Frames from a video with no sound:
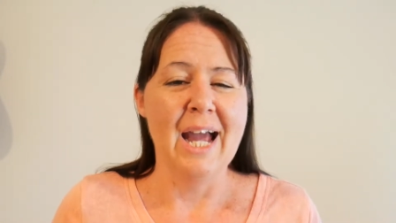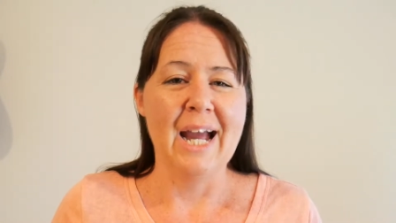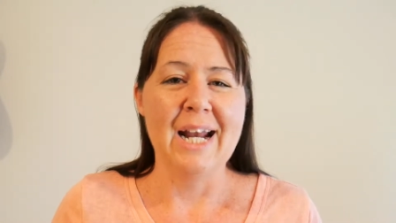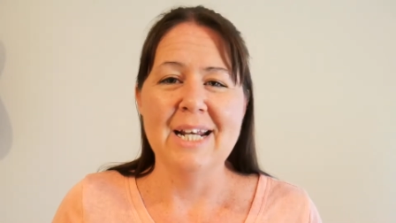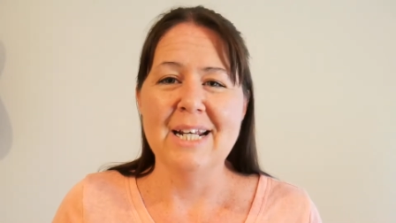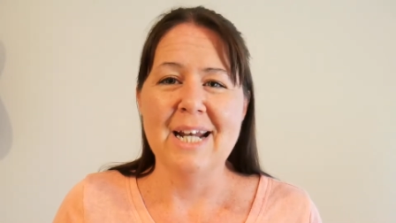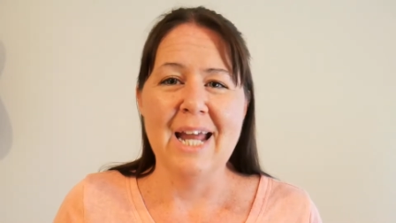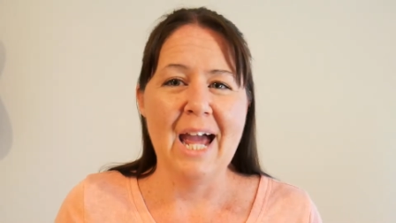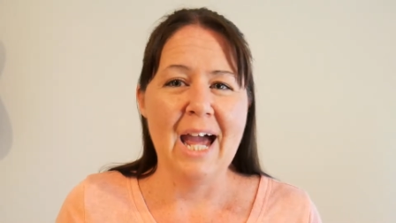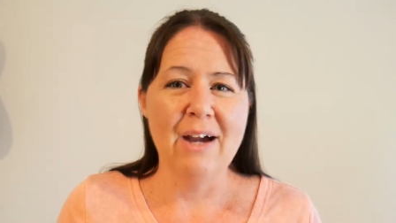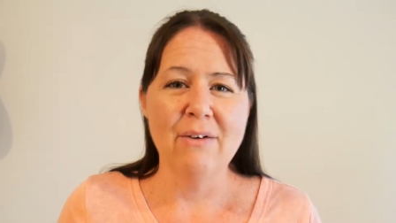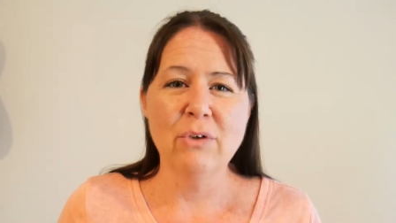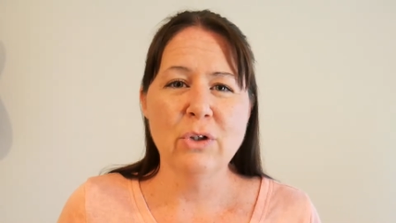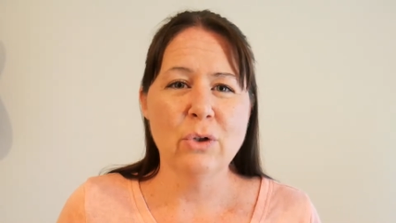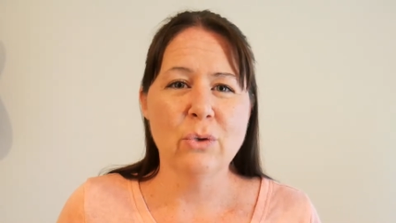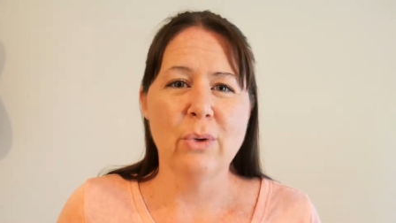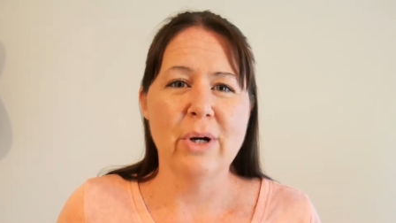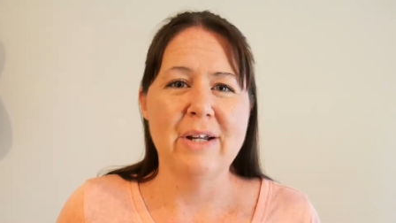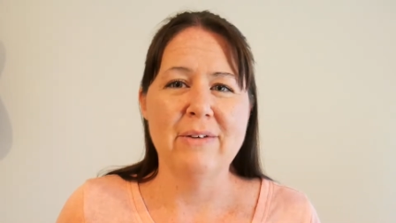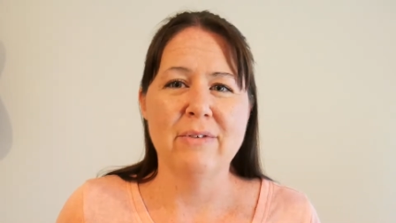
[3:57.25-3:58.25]
I didn't have a
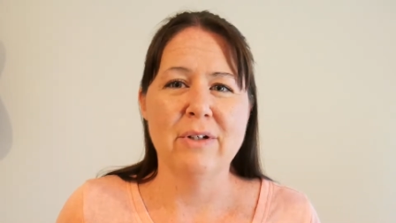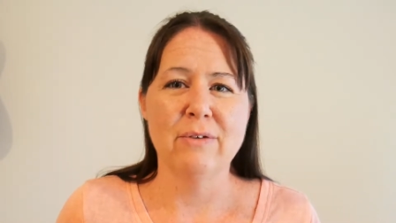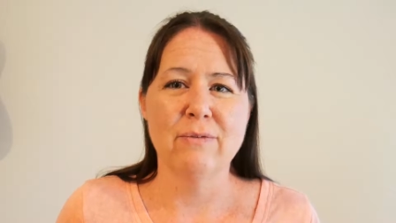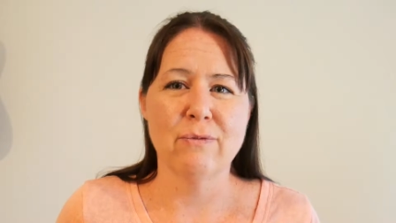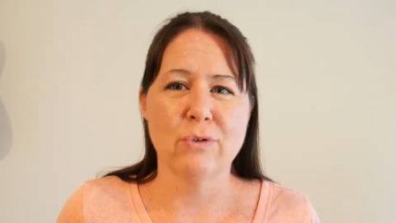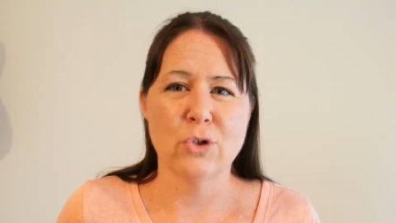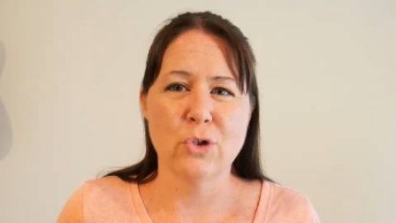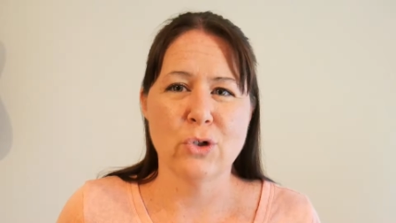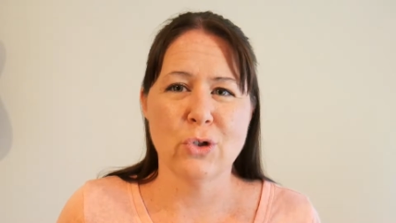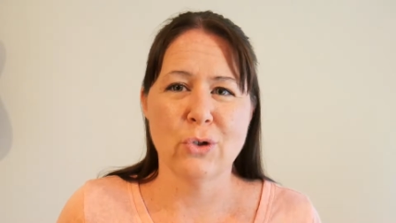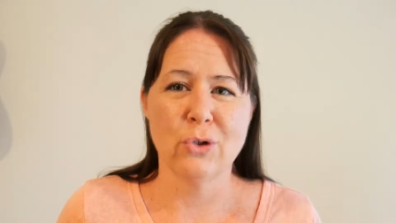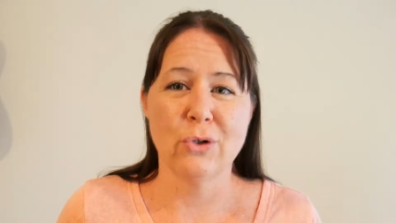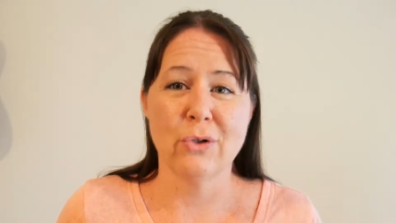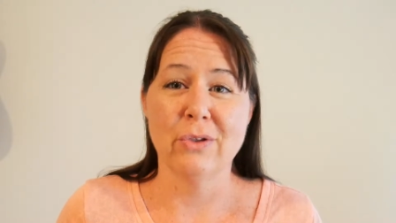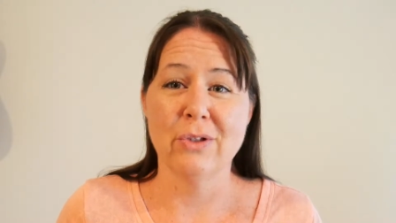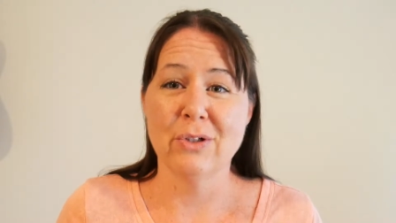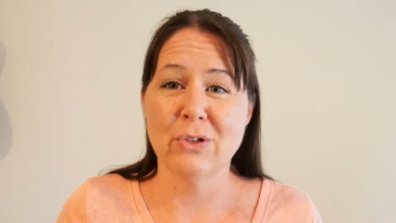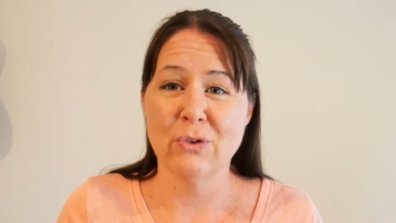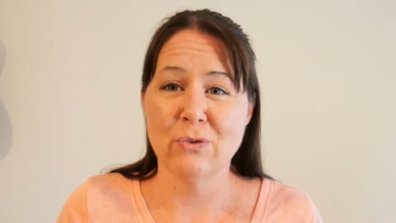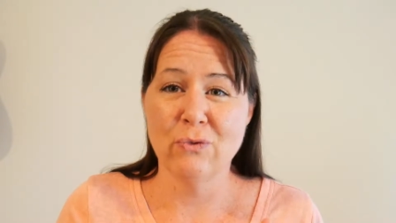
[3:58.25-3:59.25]
craving for sugar,
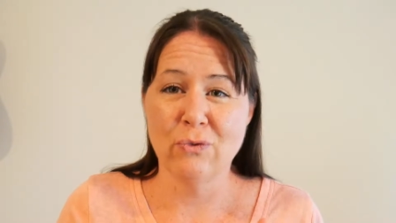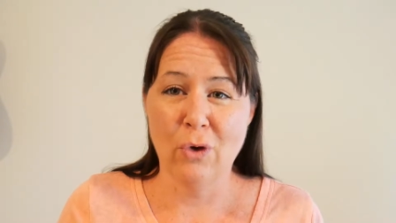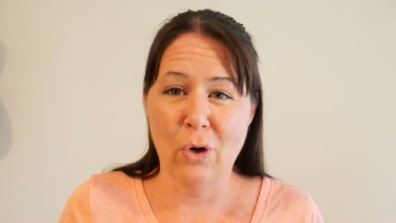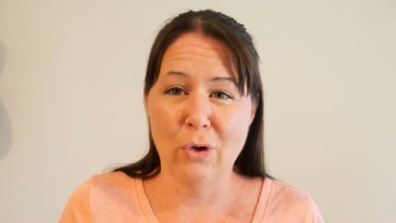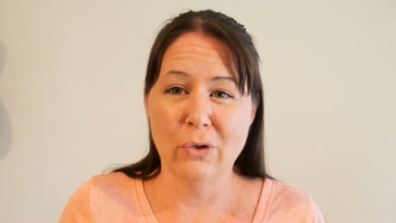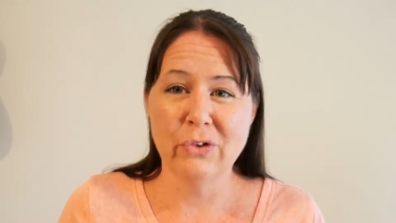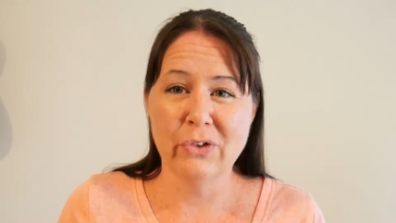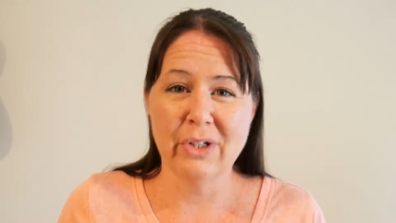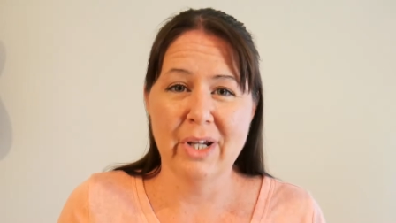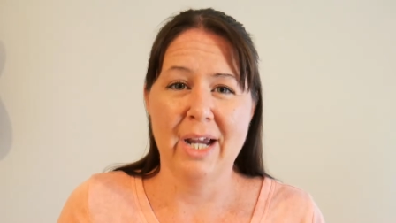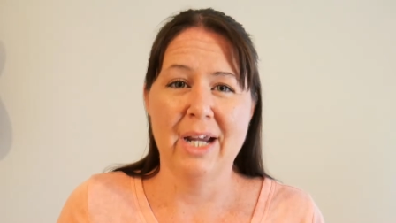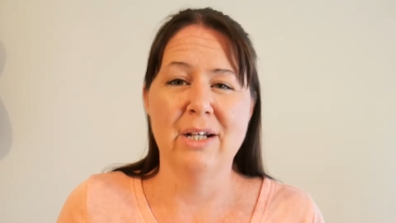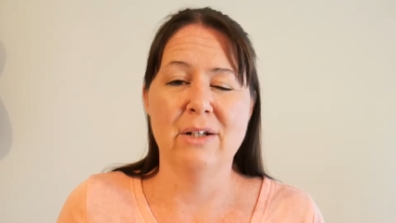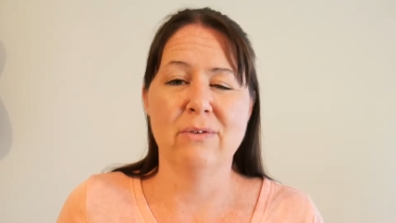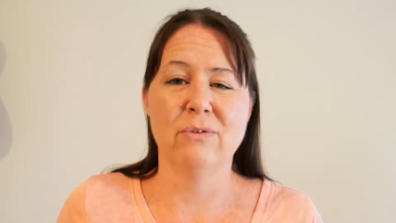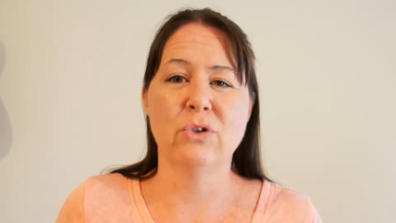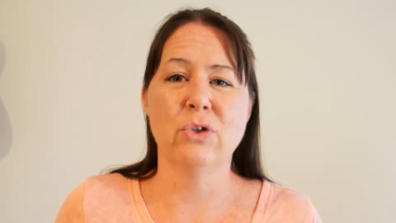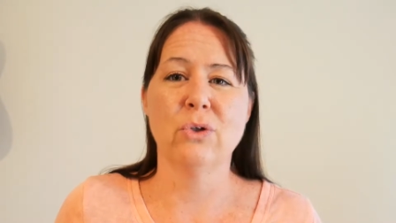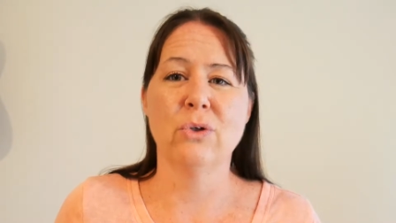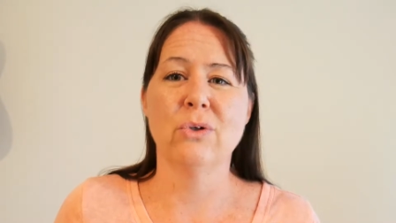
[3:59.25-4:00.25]
this false kind
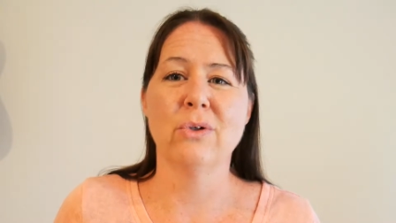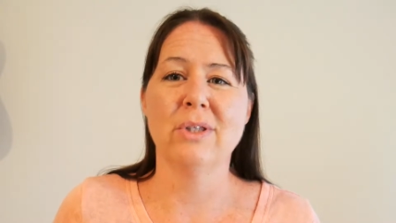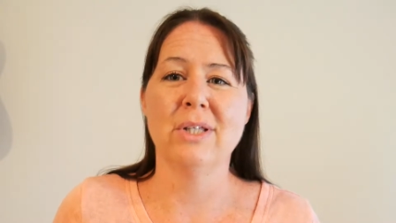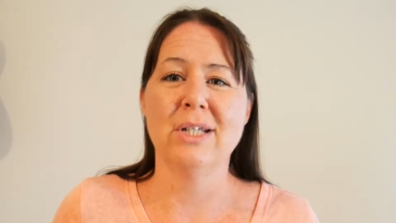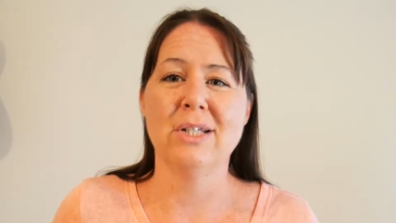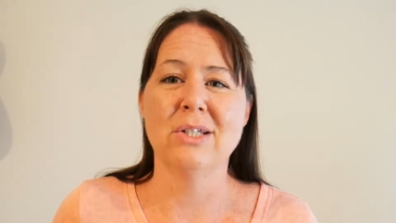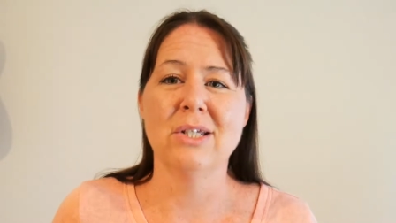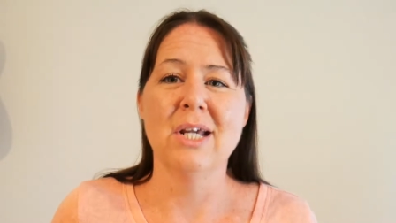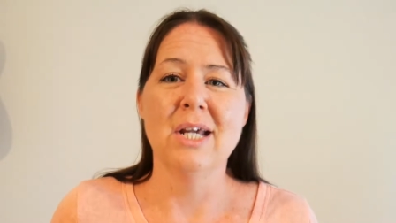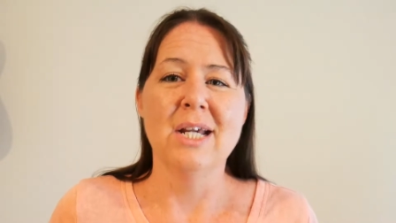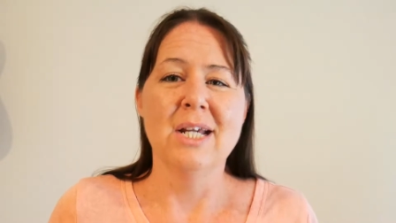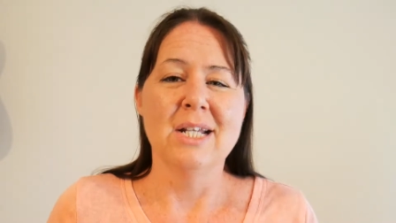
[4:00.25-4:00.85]
of sugar that